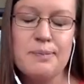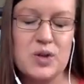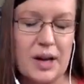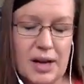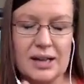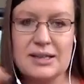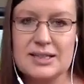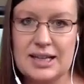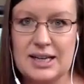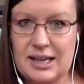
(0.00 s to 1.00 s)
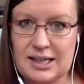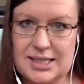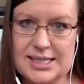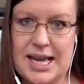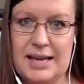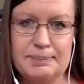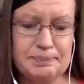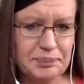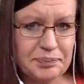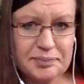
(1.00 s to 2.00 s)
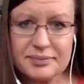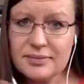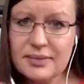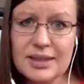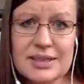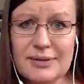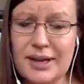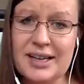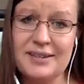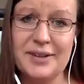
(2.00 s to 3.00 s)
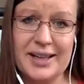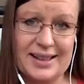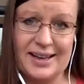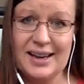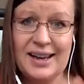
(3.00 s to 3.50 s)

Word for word: So I'm not sitting here to say definitively that